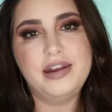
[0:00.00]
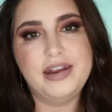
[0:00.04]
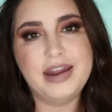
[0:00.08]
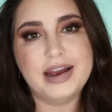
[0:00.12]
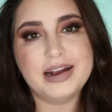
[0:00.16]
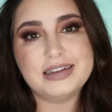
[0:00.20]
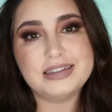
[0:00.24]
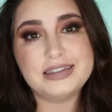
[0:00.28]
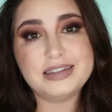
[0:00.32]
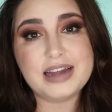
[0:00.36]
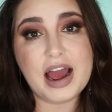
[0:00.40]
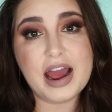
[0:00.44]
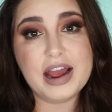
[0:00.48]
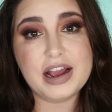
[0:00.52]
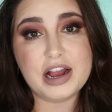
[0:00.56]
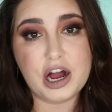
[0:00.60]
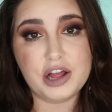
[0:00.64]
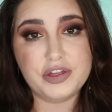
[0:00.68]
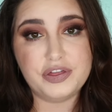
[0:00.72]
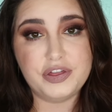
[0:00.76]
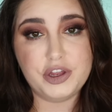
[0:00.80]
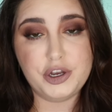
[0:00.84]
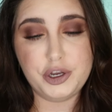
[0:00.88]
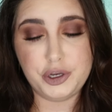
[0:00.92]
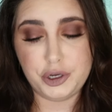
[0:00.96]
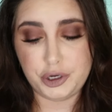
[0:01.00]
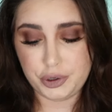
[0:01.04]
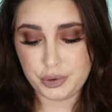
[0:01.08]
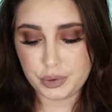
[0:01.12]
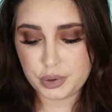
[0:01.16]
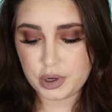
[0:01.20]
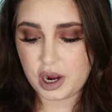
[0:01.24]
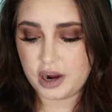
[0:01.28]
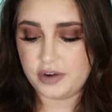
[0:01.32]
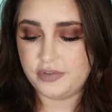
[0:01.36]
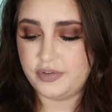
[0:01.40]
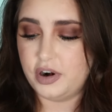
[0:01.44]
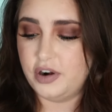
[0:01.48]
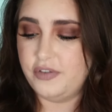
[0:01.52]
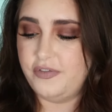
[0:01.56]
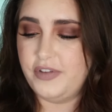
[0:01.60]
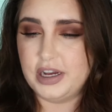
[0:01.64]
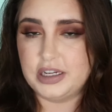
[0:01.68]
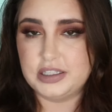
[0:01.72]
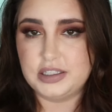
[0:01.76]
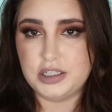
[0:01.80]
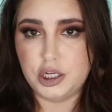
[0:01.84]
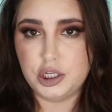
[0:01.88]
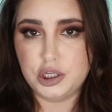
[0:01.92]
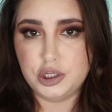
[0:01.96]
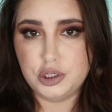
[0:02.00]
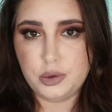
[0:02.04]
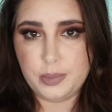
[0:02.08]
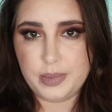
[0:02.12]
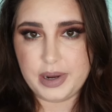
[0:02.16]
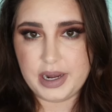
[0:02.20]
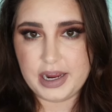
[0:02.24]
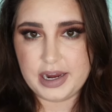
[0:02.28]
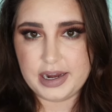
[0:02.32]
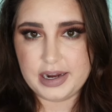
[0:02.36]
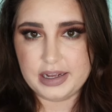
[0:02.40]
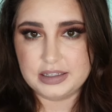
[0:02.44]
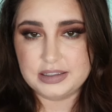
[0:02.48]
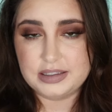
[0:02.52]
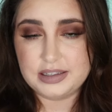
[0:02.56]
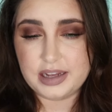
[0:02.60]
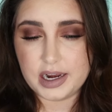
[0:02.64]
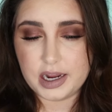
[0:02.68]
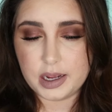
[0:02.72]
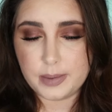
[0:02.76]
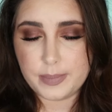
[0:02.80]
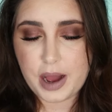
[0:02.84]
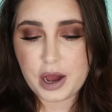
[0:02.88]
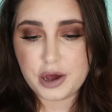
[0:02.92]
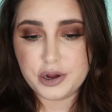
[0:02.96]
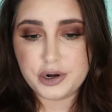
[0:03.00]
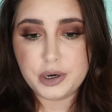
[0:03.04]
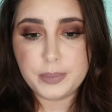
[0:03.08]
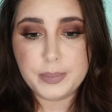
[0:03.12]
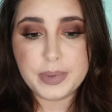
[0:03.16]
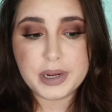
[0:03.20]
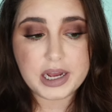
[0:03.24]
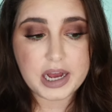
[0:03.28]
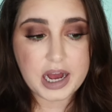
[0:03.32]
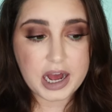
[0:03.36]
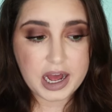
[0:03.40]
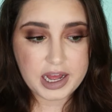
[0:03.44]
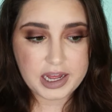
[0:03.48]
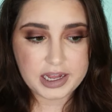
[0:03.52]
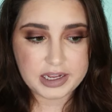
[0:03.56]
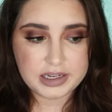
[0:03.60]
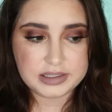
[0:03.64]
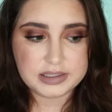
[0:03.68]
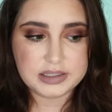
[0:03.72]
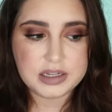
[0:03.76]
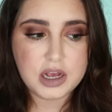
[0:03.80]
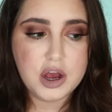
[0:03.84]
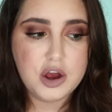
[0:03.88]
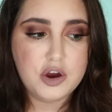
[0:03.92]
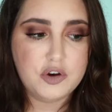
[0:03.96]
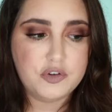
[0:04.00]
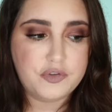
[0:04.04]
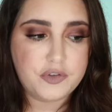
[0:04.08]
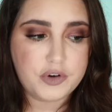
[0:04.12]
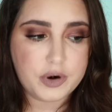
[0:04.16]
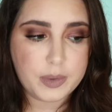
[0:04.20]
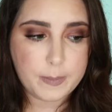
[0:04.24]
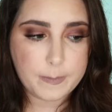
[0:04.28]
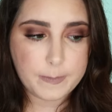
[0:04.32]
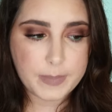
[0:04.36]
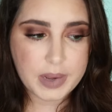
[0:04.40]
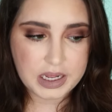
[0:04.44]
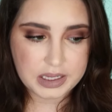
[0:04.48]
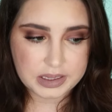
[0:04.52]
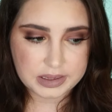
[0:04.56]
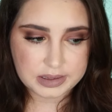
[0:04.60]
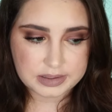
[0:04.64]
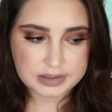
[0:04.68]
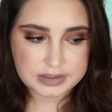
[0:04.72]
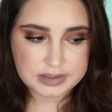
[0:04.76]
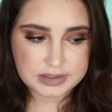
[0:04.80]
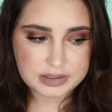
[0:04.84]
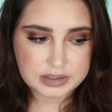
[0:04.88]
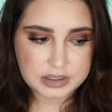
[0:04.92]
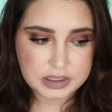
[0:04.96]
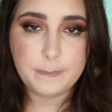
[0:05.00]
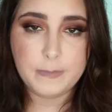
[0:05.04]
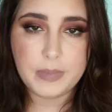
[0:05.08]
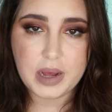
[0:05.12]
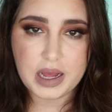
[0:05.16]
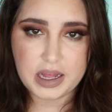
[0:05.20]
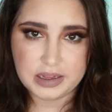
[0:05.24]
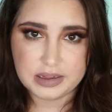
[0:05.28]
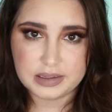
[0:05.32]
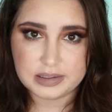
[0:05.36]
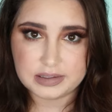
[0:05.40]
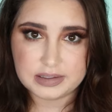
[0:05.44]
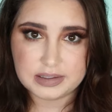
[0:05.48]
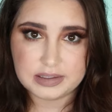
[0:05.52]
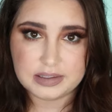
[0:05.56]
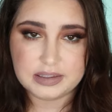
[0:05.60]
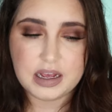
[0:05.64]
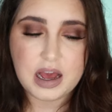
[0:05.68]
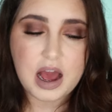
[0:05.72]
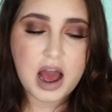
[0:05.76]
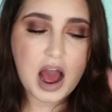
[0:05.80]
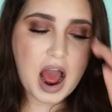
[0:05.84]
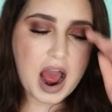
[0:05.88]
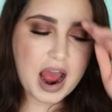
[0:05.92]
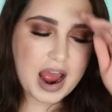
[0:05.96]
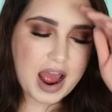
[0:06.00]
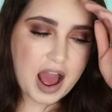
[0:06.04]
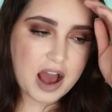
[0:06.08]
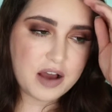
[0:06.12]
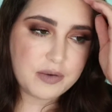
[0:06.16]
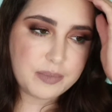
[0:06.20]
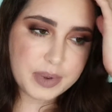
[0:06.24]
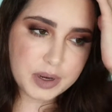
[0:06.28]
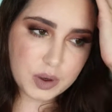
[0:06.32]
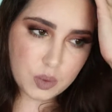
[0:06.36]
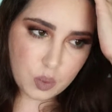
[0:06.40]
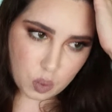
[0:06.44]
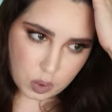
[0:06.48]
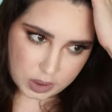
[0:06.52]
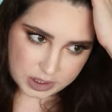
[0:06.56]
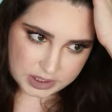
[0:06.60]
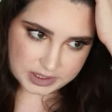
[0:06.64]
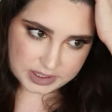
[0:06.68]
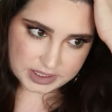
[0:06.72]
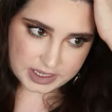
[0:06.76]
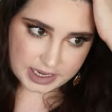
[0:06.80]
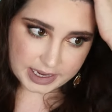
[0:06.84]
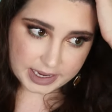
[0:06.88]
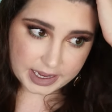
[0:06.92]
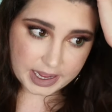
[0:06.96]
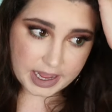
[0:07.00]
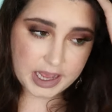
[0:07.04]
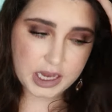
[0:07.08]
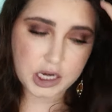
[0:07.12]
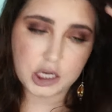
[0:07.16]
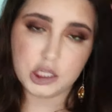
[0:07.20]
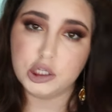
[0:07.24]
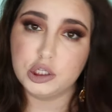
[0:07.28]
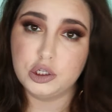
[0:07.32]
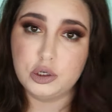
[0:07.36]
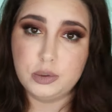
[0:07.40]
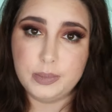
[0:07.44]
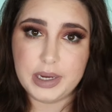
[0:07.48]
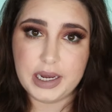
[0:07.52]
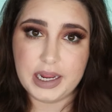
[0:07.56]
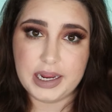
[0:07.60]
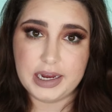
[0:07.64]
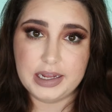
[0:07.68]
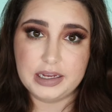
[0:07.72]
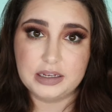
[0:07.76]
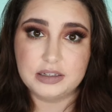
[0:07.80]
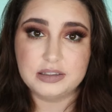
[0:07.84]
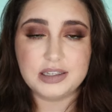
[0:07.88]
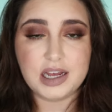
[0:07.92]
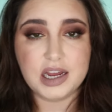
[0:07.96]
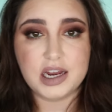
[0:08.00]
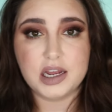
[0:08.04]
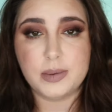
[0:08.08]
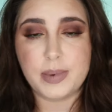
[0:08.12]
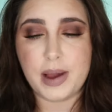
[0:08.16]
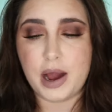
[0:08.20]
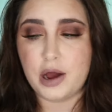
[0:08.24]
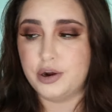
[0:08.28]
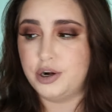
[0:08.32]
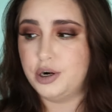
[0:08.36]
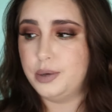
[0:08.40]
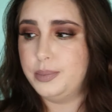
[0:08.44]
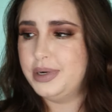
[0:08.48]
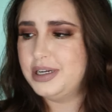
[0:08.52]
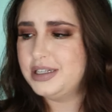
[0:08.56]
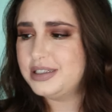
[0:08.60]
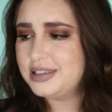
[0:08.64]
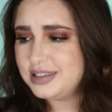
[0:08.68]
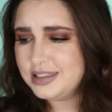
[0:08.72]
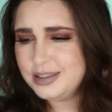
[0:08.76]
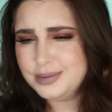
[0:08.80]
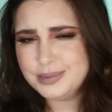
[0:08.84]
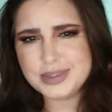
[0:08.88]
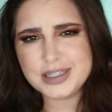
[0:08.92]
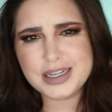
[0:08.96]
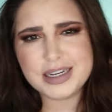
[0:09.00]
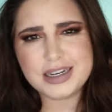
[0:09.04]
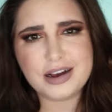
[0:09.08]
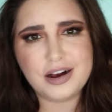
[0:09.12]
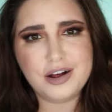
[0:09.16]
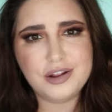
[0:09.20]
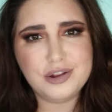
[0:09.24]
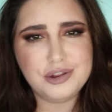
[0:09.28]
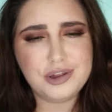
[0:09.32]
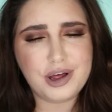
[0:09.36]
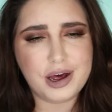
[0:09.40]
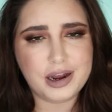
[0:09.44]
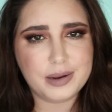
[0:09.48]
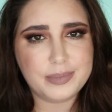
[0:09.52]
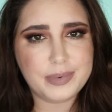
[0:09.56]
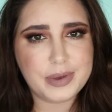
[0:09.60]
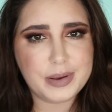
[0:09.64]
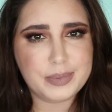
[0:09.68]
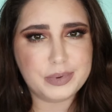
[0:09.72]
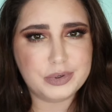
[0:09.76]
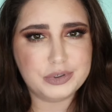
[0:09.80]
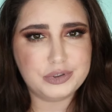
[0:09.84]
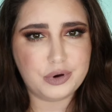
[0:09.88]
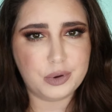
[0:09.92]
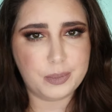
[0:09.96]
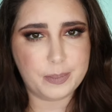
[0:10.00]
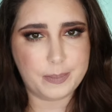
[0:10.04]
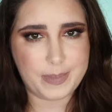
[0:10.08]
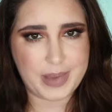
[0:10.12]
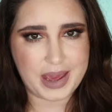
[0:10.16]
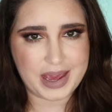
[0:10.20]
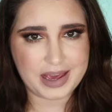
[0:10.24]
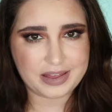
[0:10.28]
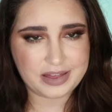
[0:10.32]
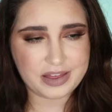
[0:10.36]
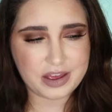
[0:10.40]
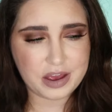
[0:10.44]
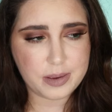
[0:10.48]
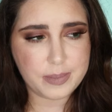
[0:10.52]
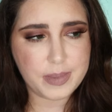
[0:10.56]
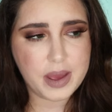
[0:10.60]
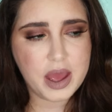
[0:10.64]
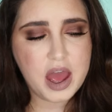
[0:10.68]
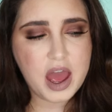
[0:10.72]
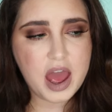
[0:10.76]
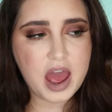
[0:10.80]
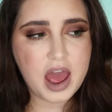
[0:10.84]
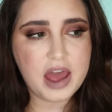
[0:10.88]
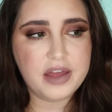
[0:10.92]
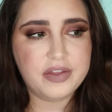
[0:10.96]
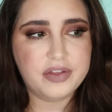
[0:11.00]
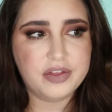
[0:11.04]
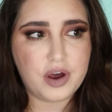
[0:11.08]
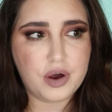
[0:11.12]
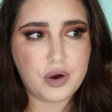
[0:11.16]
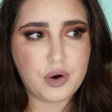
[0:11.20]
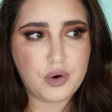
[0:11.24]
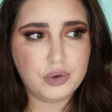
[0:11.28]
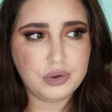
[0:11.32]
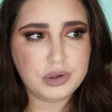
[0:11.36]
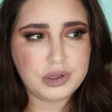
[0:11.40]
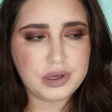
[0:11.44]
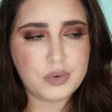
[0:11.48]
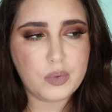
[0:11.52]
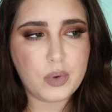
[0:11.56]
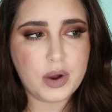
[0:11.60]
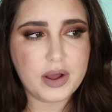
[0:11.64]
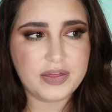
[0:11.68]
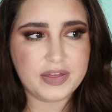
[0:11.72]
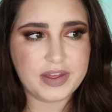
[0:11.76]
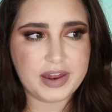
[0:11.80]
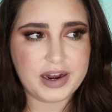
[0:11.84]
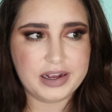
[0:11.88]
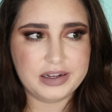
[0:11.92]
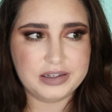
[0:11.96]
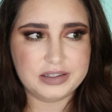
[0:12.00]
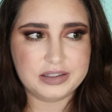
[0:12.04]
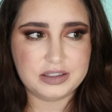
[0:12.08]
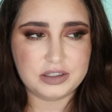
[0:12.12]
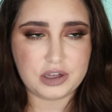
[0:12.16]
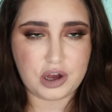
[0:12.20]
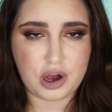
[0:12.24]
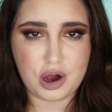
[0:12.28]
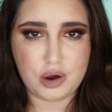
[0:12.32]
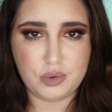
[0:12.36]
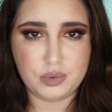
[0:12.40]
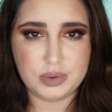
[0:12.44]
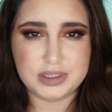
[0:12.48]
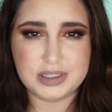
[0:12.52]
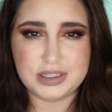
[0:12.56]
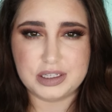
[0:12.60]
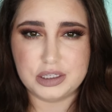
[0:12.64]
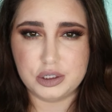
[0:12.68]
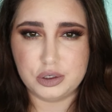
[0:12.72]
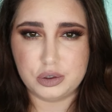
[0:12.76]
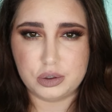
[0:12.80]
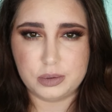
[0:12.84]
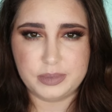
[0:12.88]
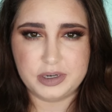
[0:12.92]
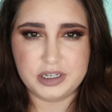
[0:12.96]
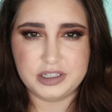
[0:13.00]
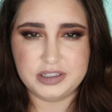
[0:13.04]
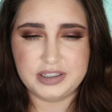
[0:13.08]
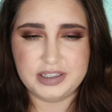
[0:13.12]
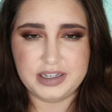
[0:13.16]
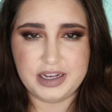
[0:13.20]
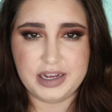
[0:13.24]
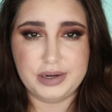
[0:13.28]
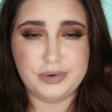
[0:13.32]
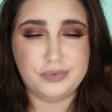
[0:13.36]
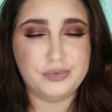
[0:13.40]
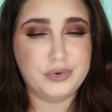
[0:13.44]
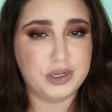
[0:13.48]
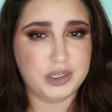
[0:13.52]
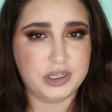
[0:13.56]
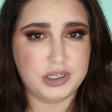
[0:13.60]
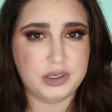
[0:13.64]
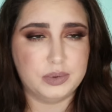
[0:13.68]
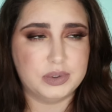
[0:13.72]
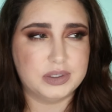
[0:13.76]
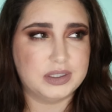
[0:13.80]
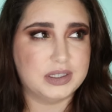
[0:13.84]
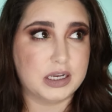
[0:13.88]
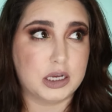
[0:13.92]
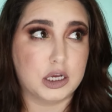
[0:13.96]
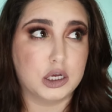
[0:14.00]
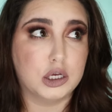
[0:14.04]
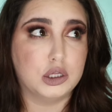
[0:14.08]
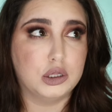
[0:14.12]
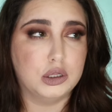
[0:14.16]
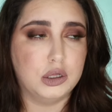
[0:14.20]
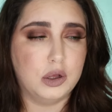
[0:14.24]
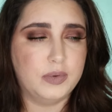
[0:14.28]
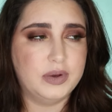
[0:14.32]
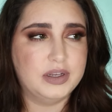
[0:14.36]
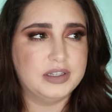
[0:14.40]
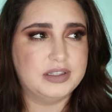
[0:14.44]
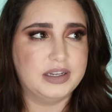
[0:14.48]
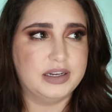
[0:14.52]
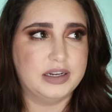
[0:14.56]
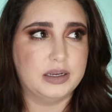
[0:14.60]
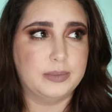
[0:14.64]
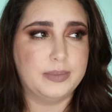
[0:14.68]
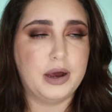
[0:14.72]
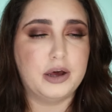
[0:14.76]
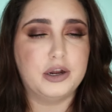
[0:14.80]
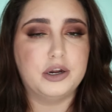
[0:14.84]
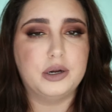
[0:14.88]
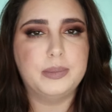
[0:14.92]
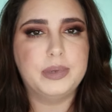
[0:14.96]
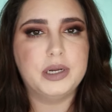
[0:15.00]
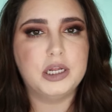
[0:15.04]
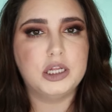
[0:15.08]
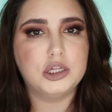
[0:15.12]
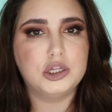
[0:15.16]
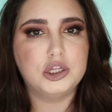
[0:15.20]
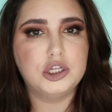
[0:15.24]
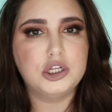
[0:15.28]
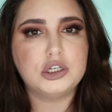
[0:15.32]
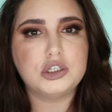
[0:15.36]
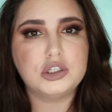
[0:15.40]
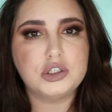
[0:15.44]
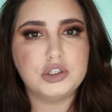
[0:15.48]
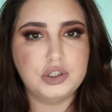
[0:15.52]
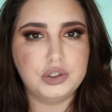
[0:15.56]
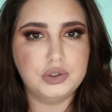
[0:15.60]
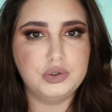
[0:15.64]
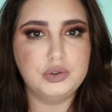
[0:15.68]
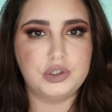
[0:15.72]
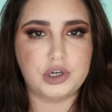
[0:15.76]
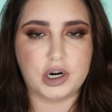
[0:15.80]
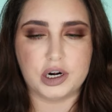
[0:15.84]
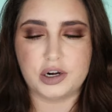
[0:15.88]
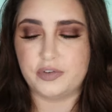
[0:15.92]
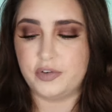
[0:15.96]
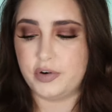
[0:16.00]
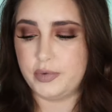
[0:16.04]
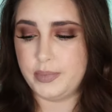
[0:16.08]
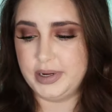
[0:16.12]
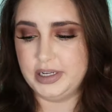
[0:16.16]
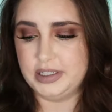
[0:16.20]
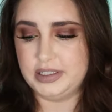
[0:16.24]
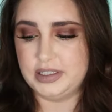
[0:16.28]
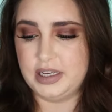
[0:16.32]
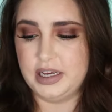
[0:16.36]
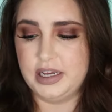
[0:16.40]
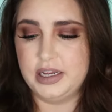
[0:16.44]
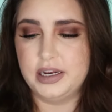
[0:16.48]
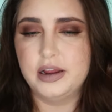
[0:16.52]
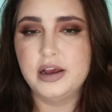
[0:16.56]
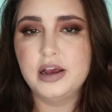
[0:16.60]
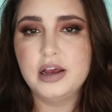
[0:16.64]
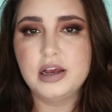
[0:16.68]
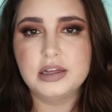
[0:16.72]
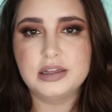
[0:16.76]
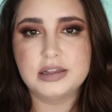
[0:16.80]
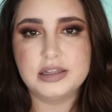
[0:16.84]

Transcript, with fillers: Next, I got the new Cover F X Illuminating Setting Powder because for months, months, I have been wanting an illuminating setting powder, but it seems like a lot of people don't make them, and the only one that I saw was the Laura Mercier. It really was like a glowy setting powder, but it looked too dark for my skin.